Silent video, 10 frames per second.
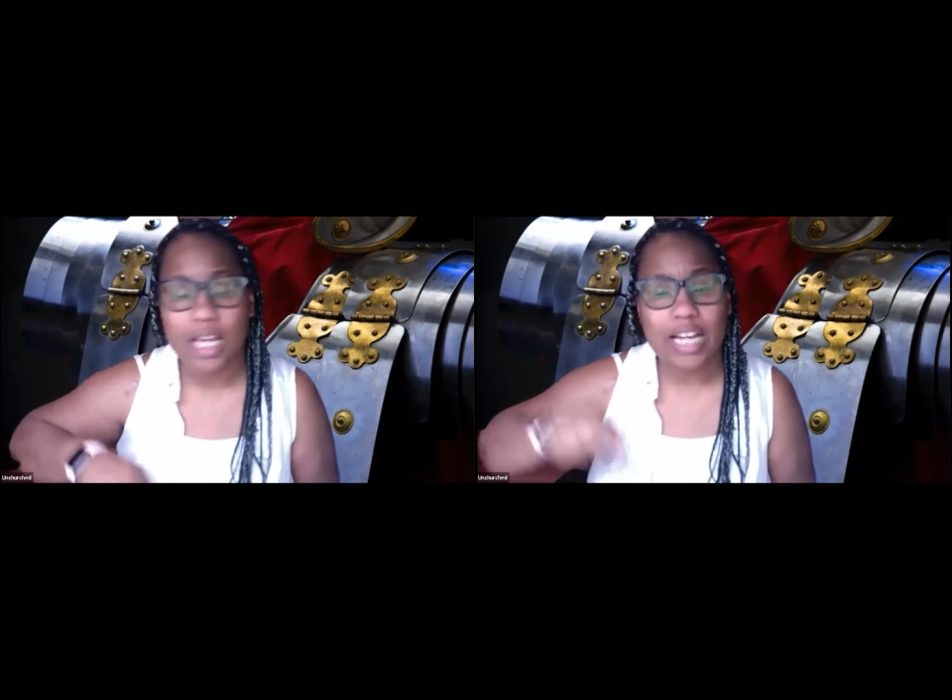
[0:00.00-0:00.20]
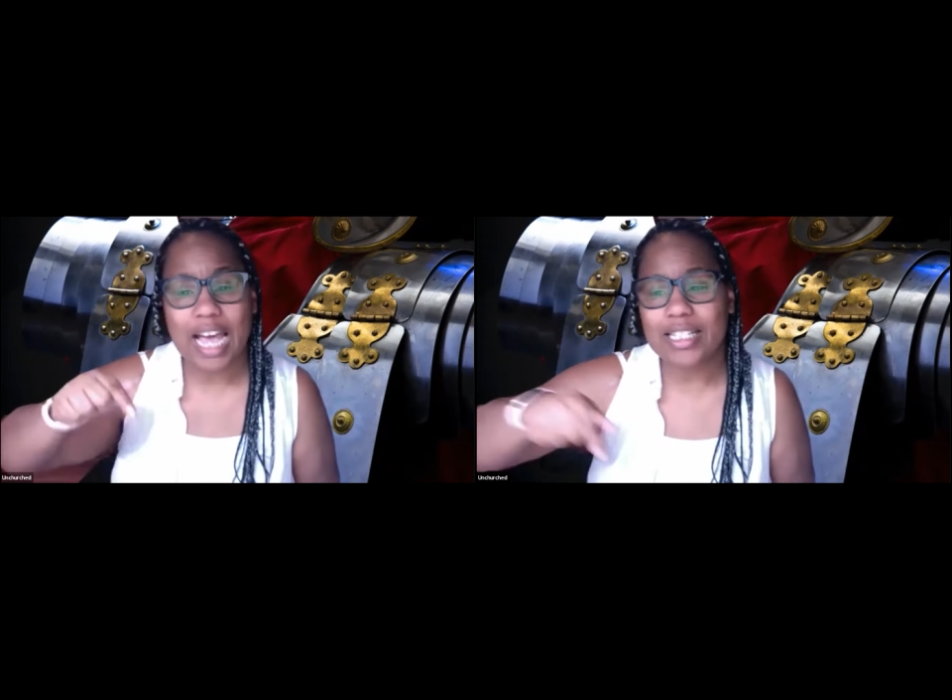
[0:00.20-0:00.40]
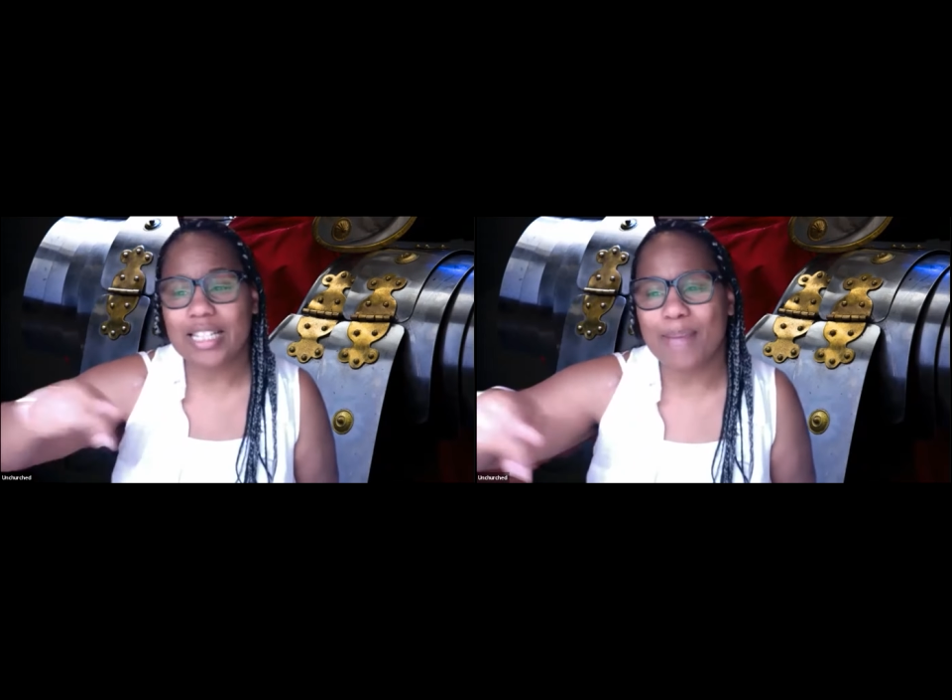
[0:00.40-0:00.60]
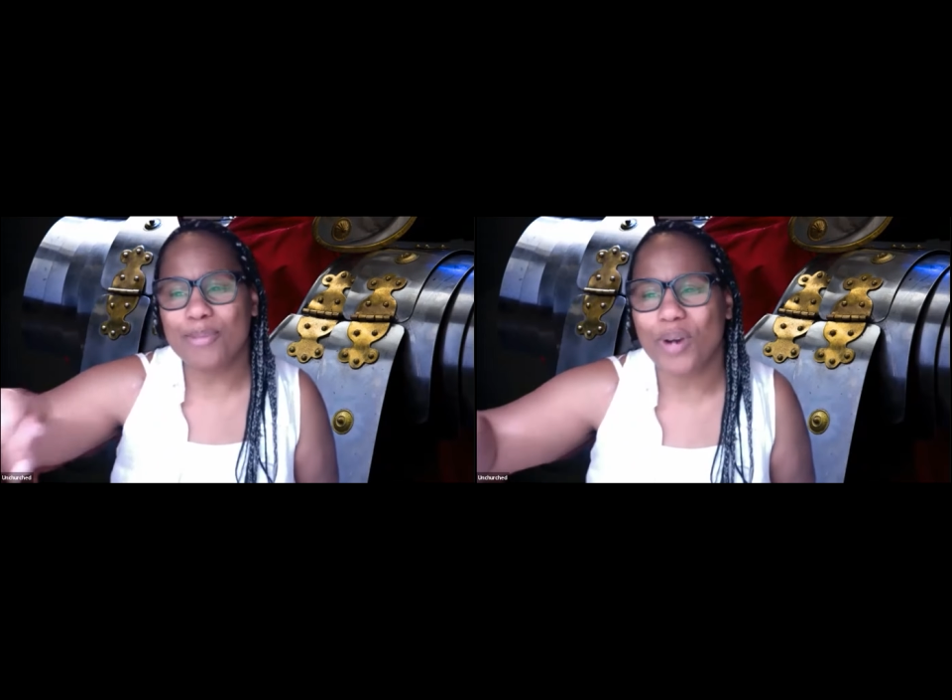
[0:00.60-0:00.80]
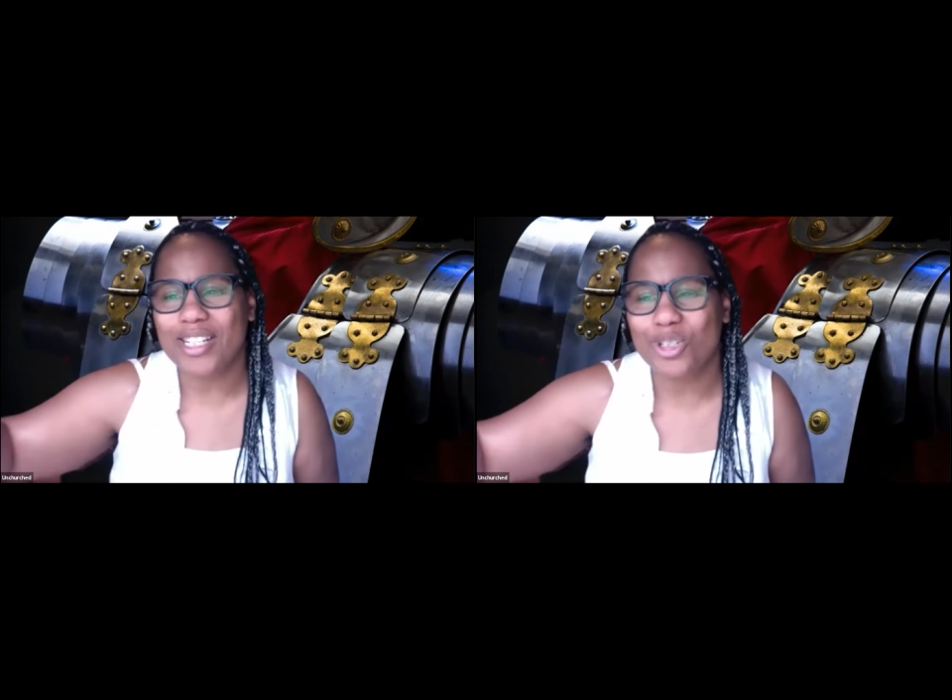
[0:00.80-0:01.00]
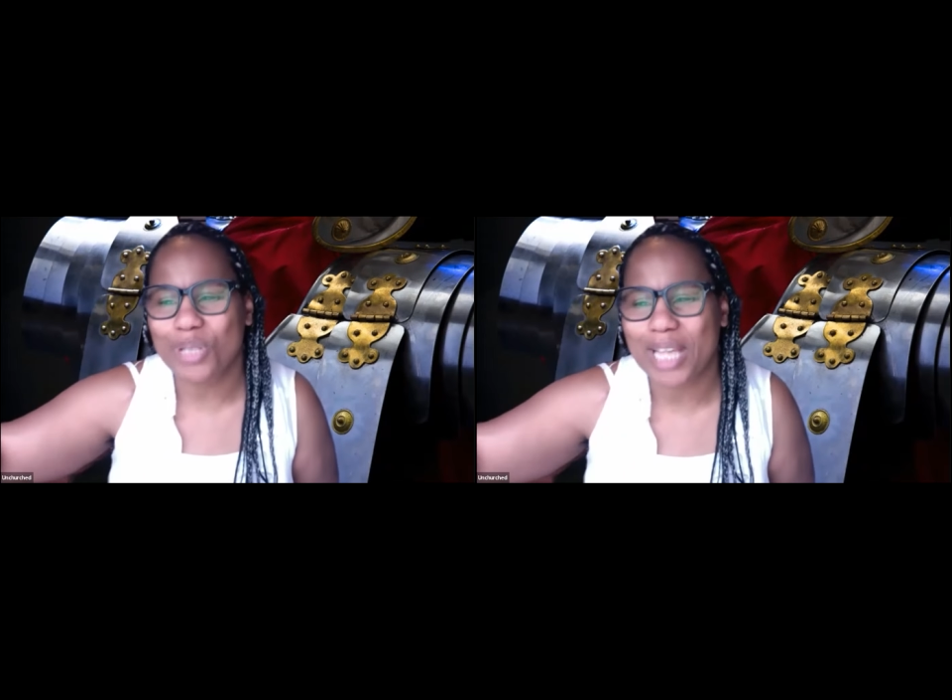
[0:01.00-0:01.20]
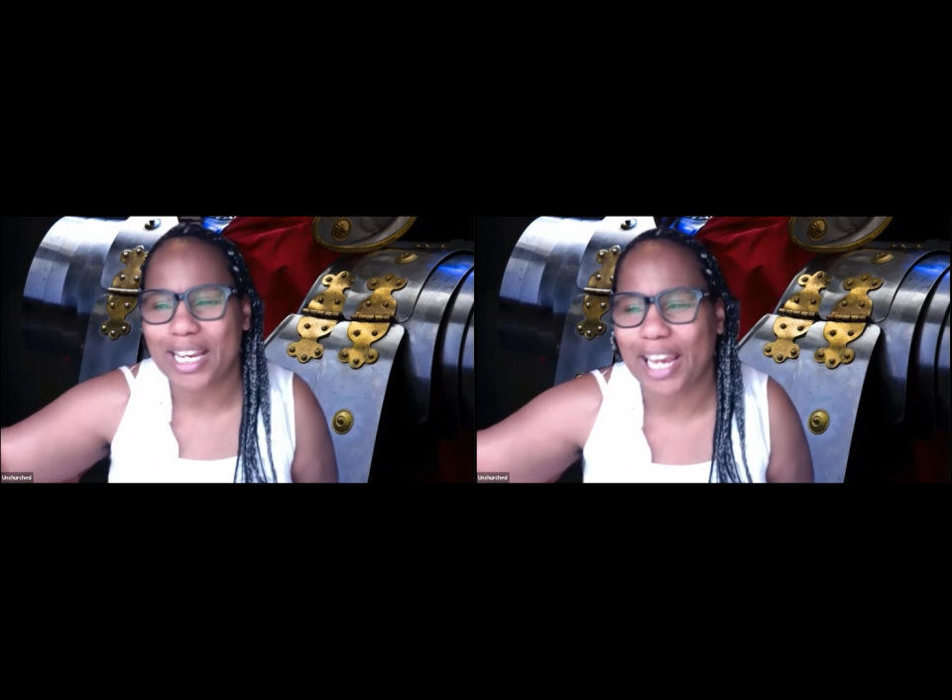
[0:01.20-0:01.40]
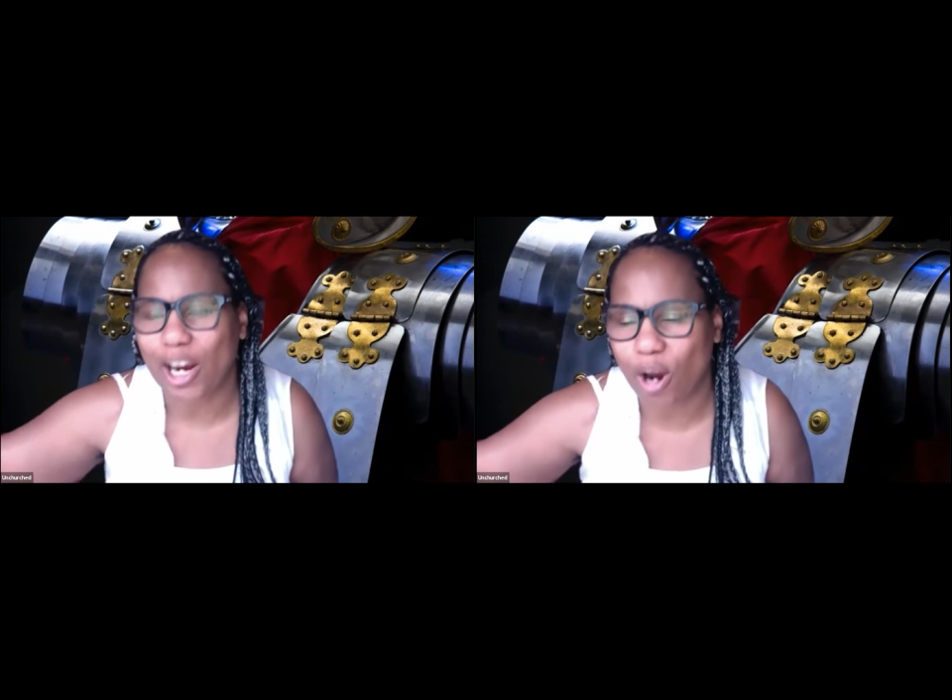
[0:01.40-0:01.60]
God says, I'm trying to
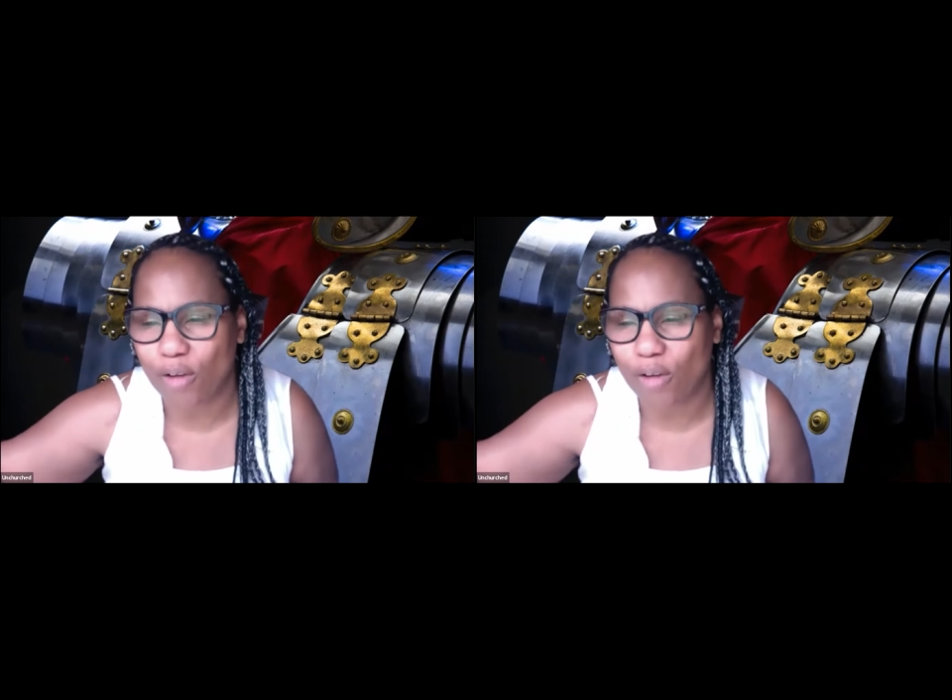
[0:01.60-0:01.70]
take care